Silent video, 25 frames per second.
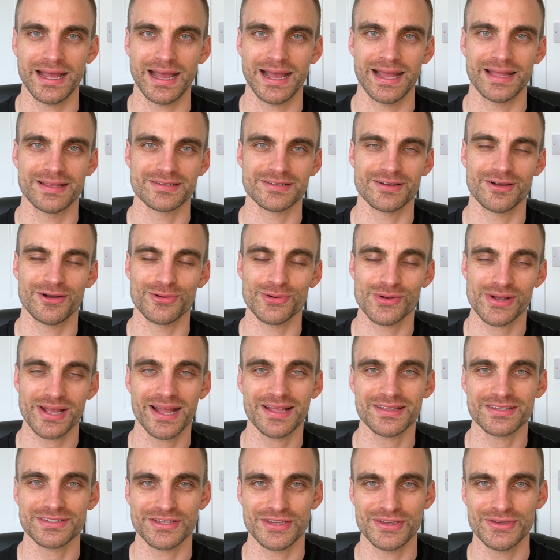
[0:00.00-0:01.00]
and I'll
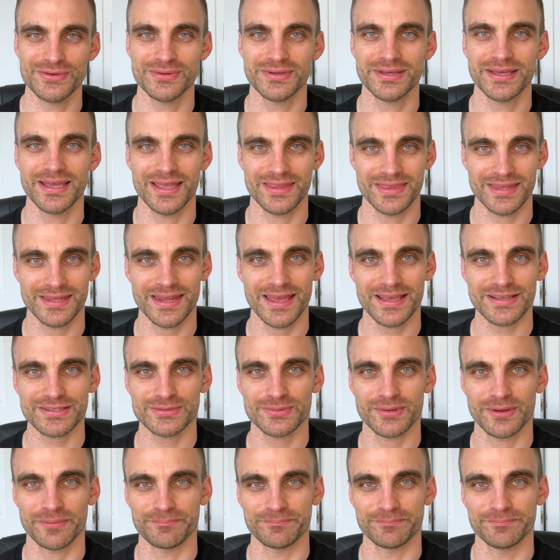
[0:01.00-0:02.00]
catch you in the next
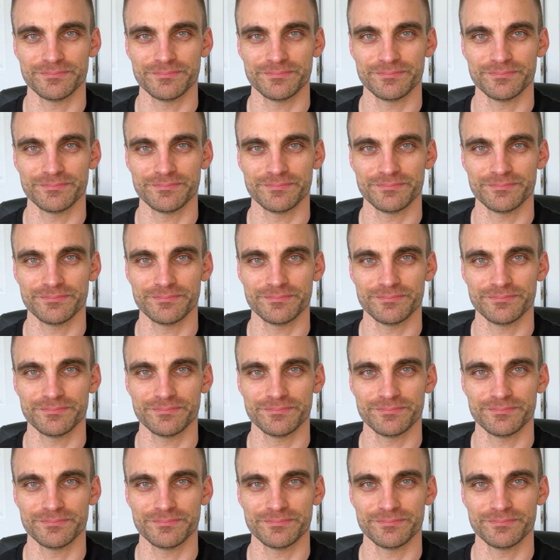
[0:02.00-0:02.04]
one.